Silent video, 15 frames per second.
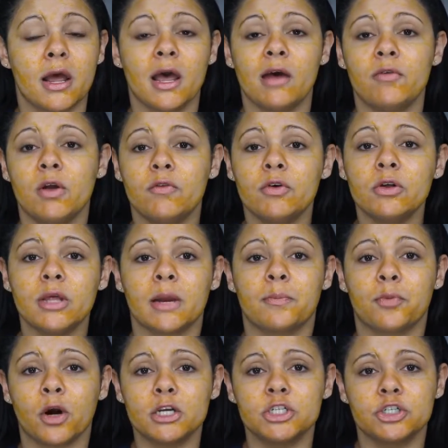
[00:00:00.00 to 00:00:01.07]
have you ever like
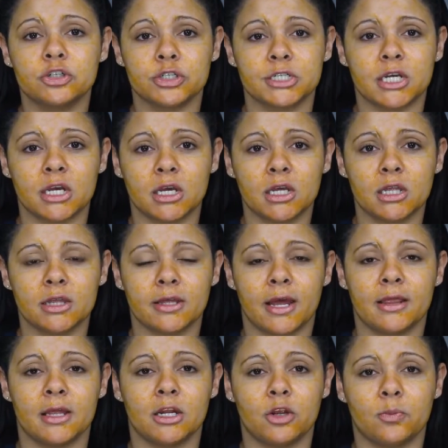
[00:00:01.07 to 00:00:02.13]
brushed your teeth
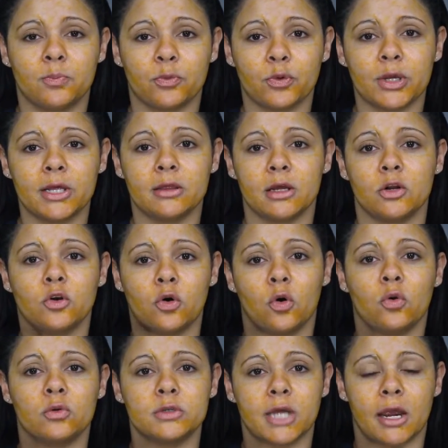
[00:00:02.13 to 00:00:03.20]
and then you breathe in
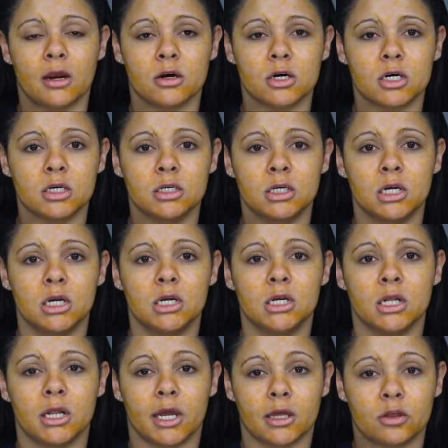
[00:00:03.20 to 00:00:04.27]
cold air
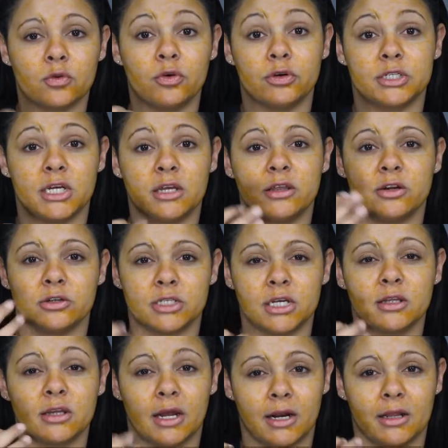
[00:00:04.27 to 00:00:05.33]
like through your teeth and your
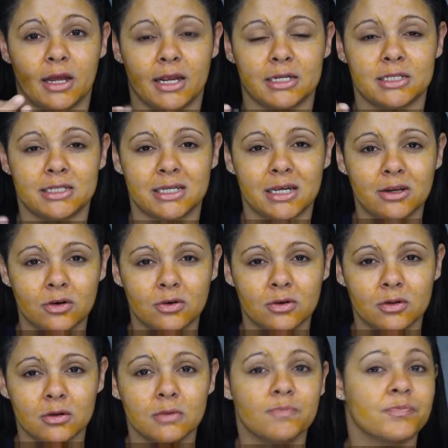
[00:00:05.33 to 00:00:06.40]
teeth kind of like
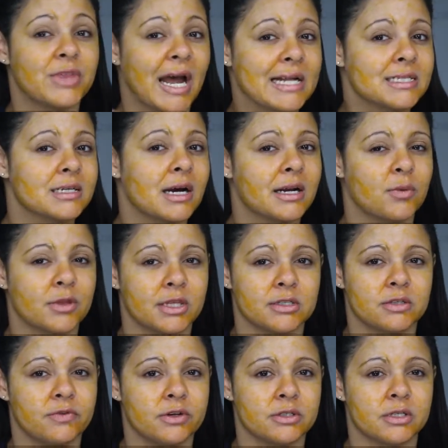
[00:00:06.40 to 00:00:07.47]
tingle? That's kind of what
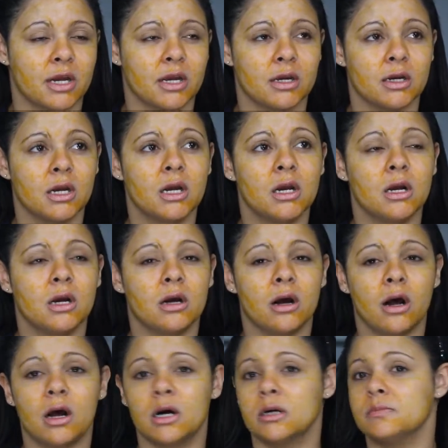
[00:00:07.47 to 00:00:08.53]
this feels like.
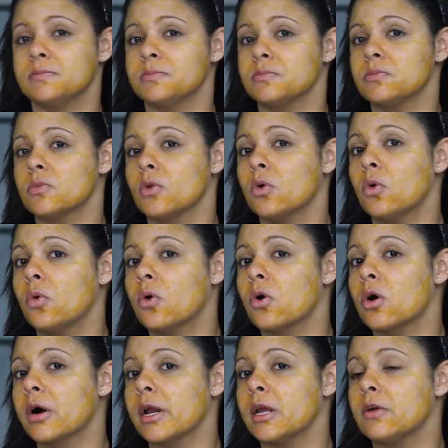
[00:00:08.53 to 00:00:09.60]
Um,
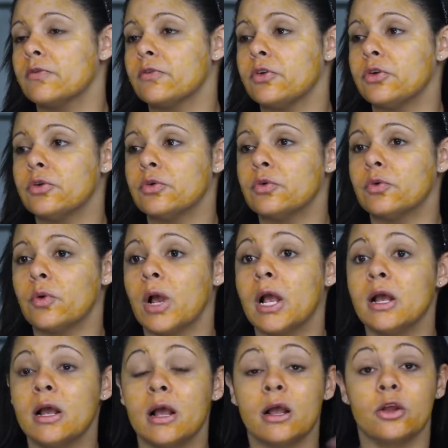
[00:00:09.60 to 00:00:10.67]
or if you,
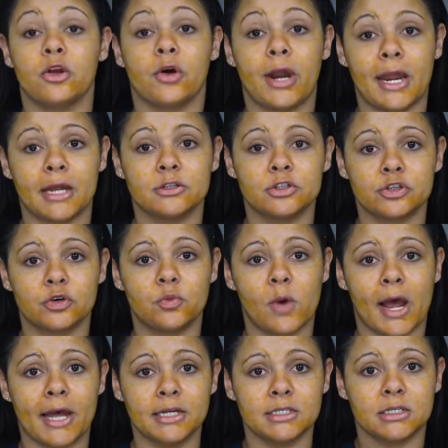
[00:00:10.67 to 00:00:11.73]
your hands are
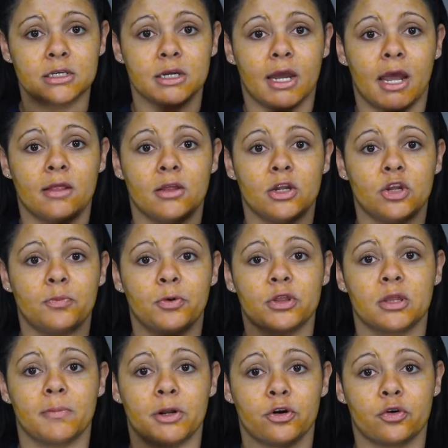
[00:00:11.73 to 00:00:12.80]
wet and then you put
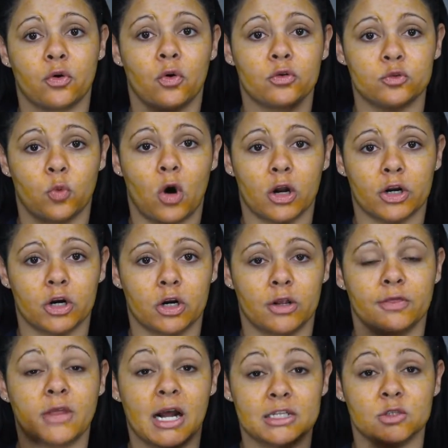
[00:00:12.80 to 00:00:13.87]
them under cold water.
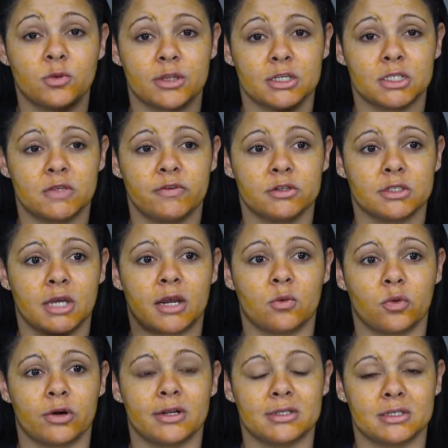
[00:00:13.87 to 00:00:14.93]
That's what this feels like,
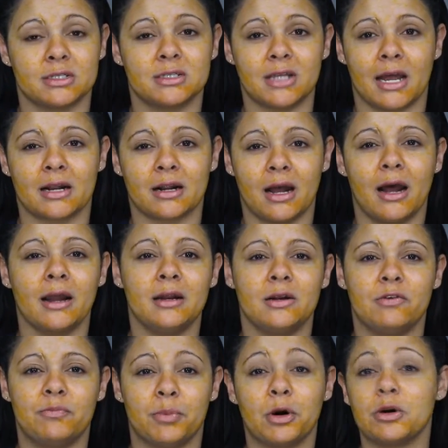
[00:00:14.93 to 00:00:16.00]
where it's that kind
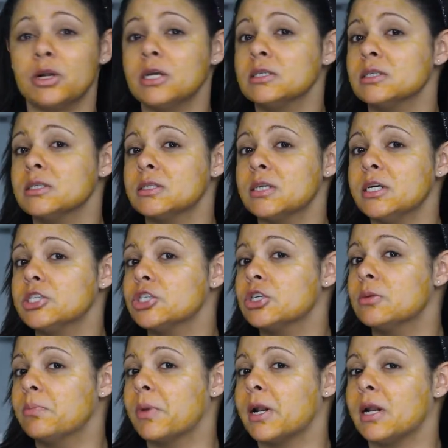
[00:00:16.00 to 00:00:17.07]
of burning
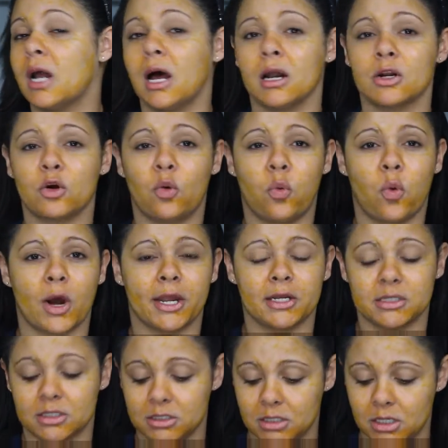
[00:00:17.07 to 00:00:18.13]
sensation, but not
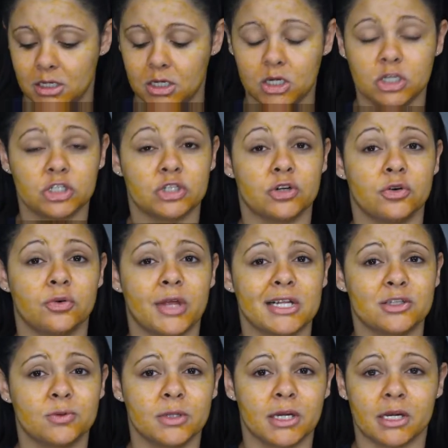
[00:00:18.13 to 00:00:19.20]
quite. So
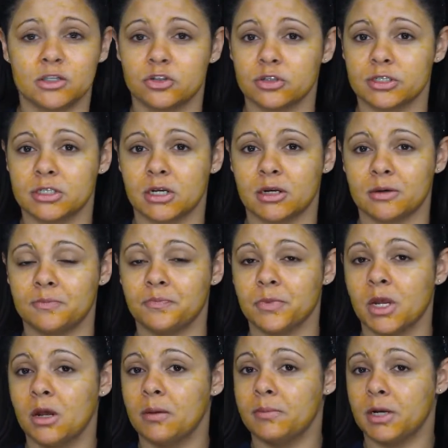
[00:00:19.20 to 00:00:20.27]
that's really interesting.
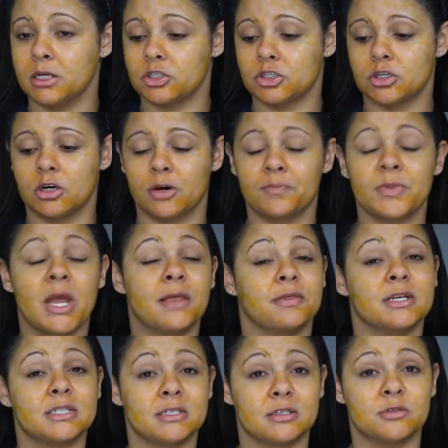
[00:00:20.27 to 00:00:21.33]
Not sure.
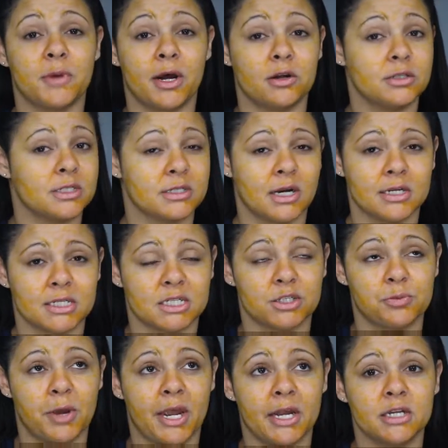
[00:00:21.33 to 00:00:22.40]
The smell does not
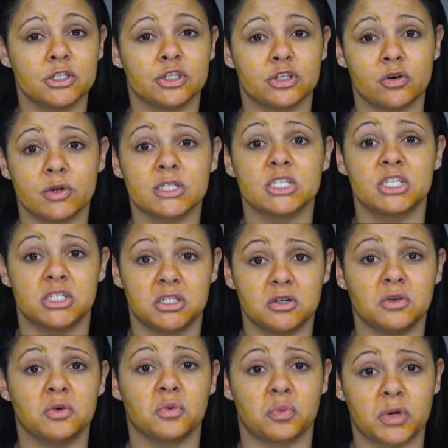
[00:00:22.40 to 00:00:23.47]
dissipate, so it's
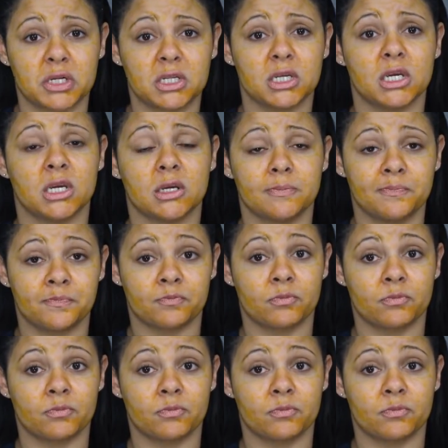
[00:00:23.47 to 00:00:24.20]
still really,